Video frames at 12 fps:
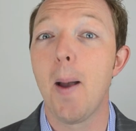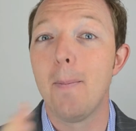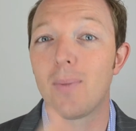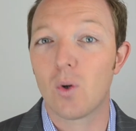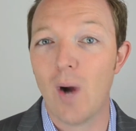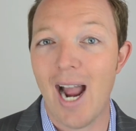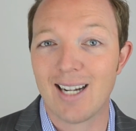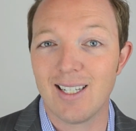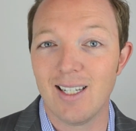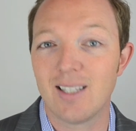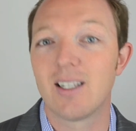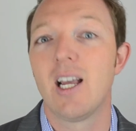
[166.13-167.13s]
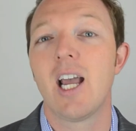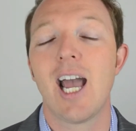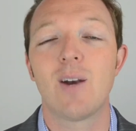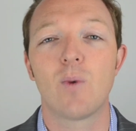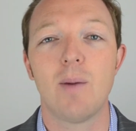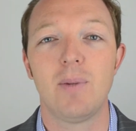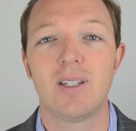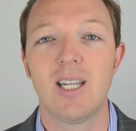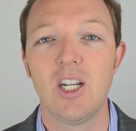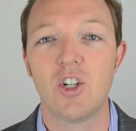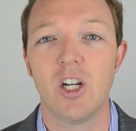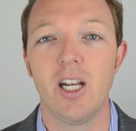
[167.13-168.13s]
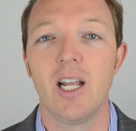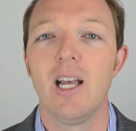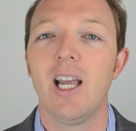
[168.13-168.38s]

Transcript: practice and repetition,